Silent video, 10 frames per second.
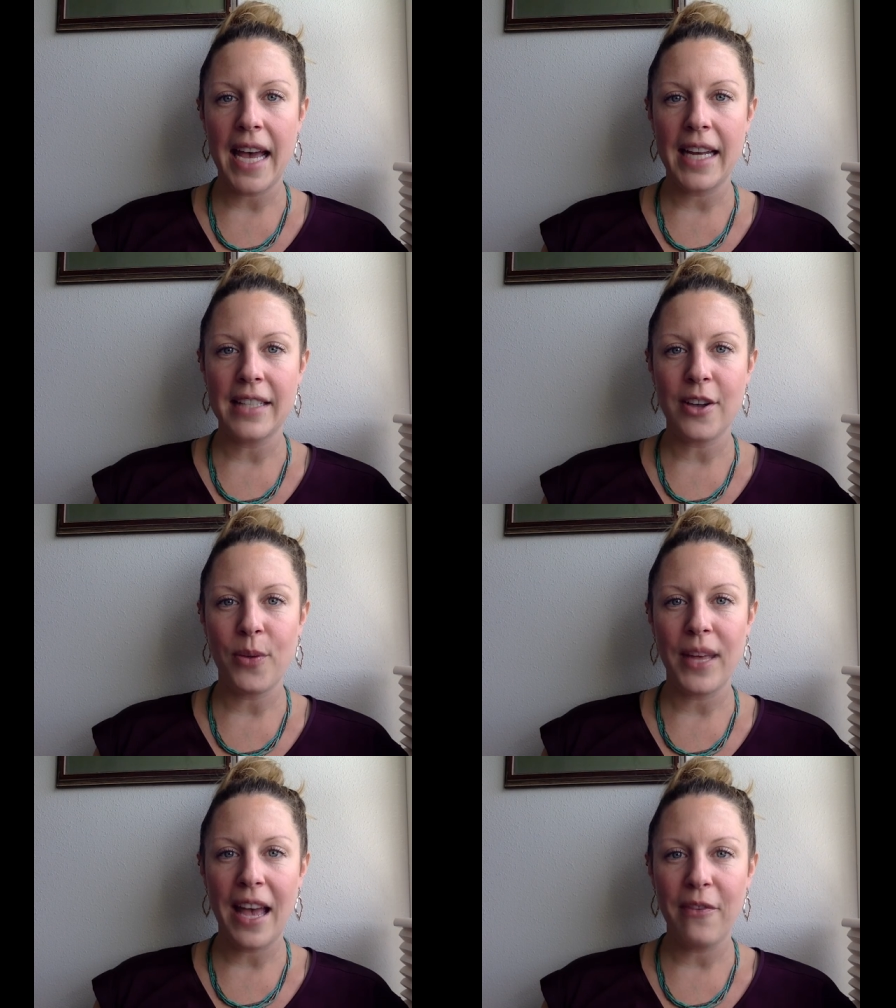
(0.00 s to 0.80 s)
that is
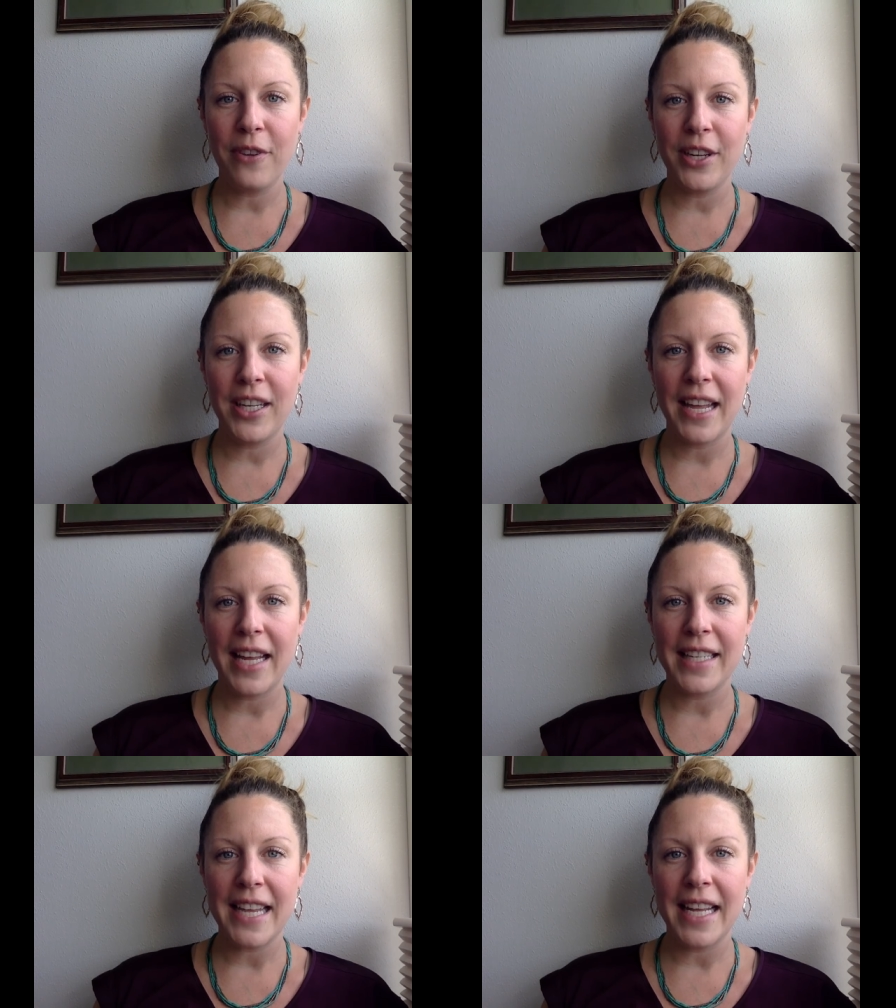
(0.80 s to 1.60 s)
all we have for you
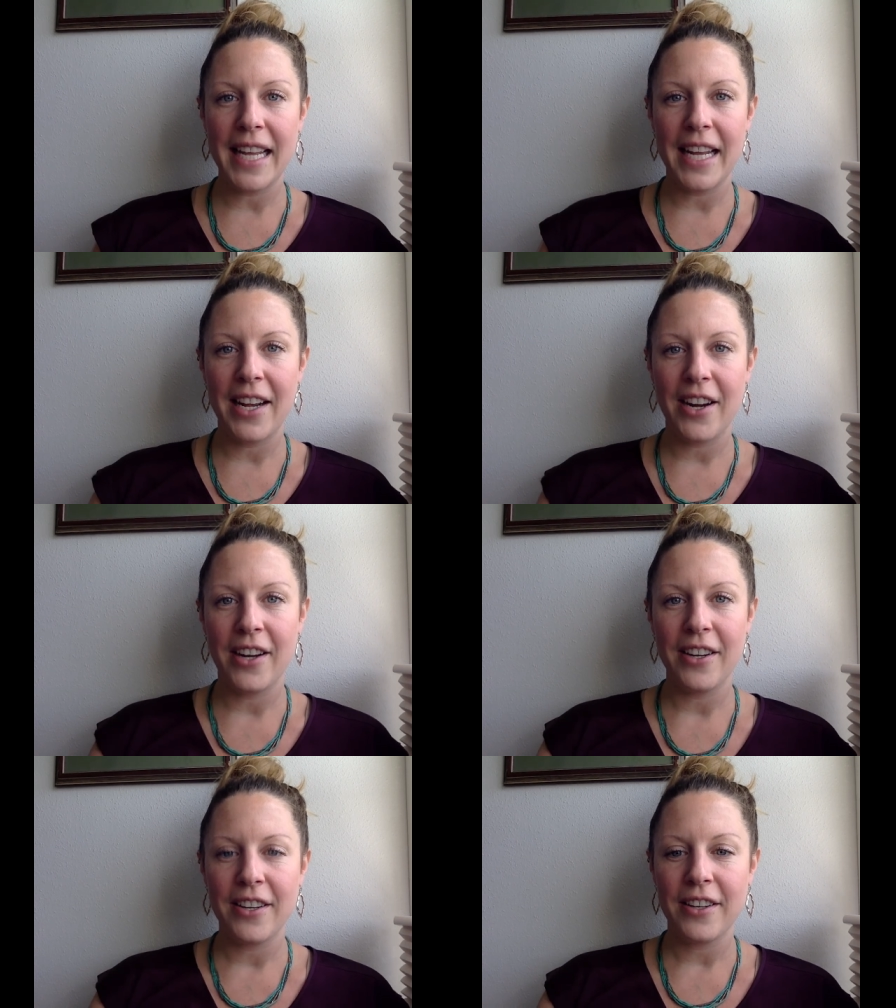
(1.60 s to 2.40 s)
today. Take care.